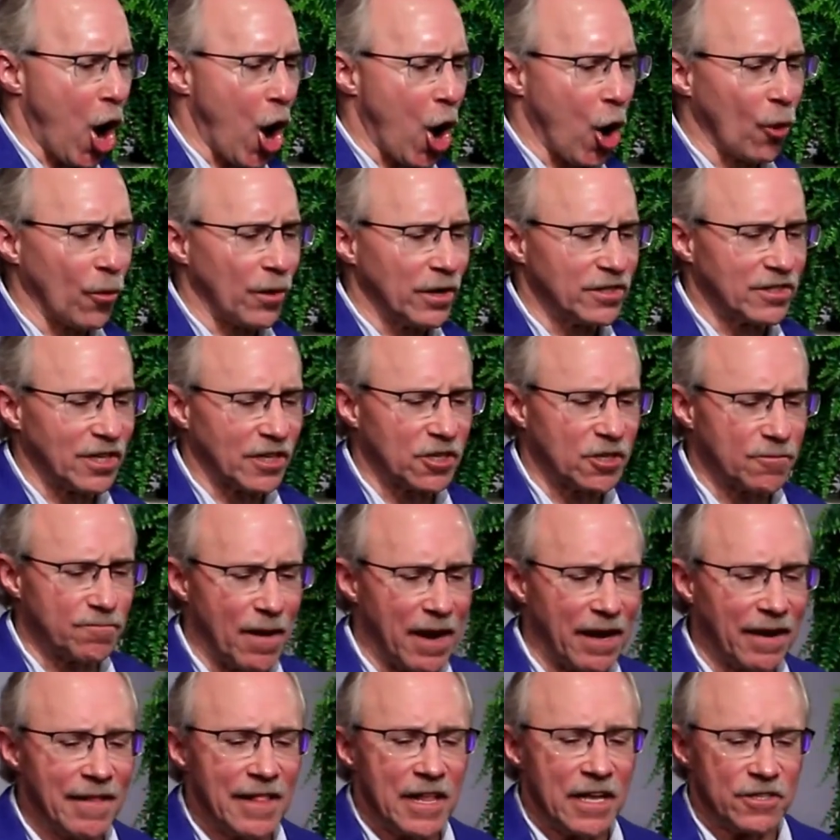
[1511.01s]
Always
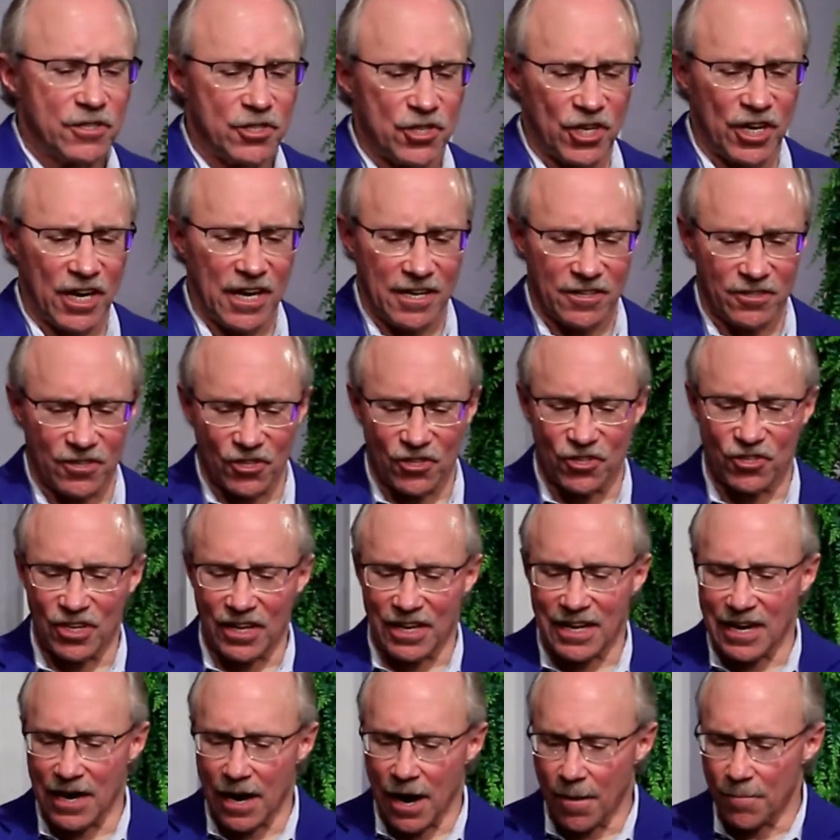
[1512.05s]
expect Jesus
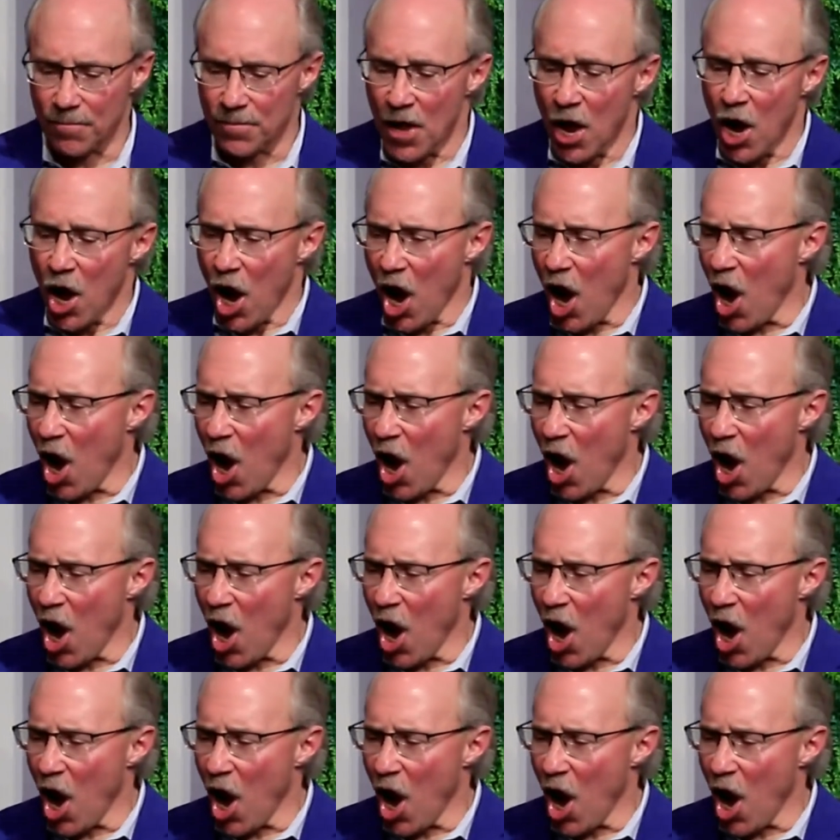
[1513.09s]
to come.